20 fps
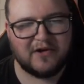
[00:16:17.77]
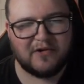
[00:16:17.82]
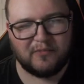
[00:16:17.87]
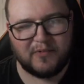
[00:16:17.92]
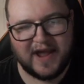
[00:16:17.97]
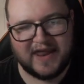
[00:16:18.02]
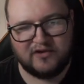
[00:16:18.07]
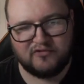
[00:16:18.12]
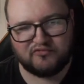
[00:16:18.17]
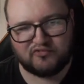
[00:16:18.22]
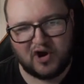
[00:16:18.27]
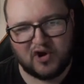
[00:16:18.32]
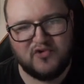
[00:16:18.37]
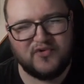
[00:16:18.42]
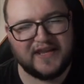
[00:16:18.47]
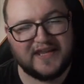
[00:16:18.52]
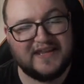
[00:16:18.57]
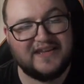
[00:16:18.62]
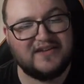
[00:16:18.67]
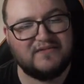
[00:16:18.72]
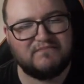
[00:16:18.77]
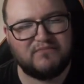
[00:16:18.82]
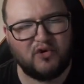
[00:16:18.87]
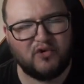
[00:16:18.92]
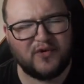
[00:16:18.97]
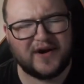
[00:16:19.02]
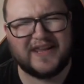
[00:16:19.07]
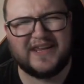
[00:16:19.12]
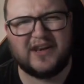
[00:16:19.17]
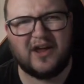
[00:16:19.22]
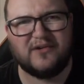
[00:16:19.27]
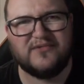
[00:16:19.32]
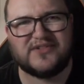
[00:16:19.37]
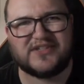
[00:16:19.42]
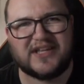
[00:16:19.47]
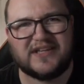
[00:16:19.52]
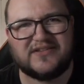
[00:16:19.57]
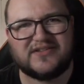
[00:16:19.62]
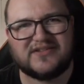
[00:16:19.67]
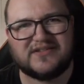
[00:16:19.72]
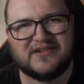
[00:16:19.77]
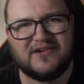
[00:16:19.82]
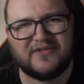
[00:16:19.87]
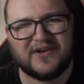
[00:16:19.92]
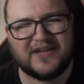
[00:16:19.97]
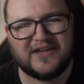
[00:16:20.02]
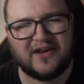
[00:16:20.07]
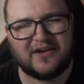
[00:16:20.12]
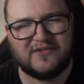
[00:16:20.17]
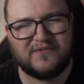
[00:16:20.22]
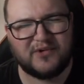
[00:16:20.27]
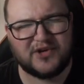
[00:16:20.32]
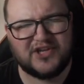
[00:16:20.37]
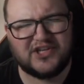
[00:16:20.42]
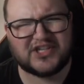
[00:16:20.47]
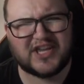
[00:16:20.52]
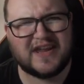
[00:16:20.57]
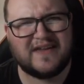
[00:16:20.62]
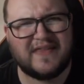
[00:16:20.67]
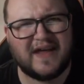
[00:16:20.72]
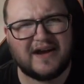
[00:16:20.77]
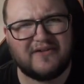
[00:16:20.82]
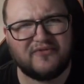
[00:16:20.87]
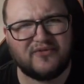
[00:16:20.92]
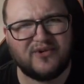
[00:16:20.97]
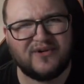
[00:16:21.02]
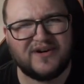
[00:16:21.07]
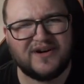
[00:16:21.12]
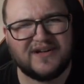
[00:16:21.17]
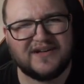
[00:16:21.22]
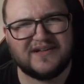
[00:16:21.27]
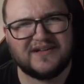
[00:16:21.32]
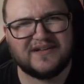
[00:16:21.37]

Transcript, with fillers: when Rhodey already knows this. He already knows. What are you saying that for?